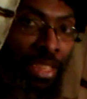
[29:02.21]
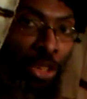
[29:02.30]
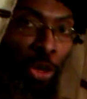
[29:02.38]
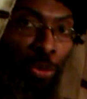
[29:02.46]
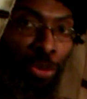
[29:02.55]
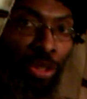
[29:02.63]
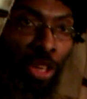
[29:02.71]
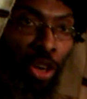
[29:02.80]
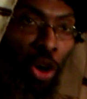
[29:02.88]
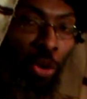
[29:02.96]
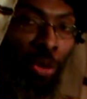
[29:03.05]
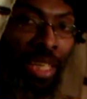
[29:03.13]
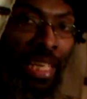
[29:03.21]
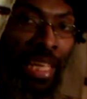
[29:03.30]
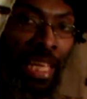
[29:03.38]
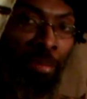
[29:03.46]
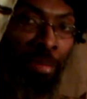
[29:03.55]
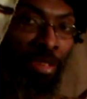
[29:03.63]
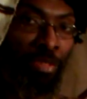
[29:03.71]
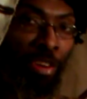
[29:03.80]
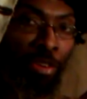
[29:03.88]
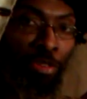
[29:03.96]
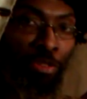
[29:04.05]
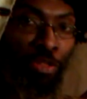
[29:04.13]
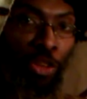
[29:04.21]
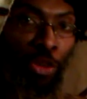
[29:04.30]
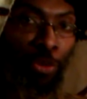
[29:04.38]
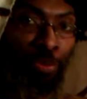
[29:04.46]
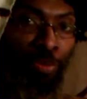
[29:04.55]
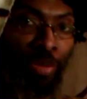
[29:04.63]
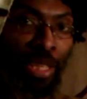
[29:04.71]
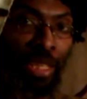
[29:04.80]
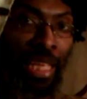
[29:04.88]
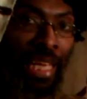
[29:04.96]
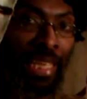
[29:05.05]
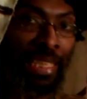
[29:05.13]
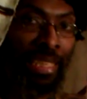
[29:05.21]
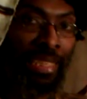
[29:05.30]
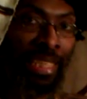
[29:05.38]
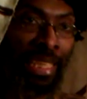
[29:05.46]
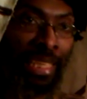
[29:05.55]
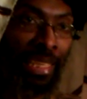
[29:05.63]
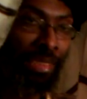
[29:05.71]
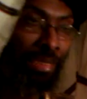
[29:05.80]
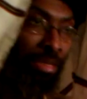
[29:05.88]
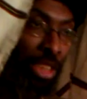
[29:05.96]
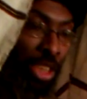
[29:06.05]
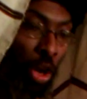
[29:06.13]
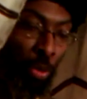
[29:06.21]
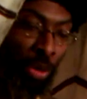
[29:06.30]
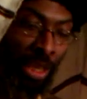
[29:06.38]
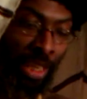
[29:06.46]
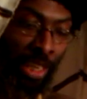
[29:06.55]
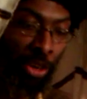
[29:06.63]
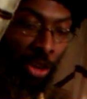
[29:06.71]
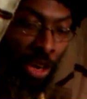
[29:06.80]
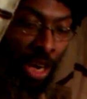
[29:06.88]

though it was only him and very few that did it knowingly or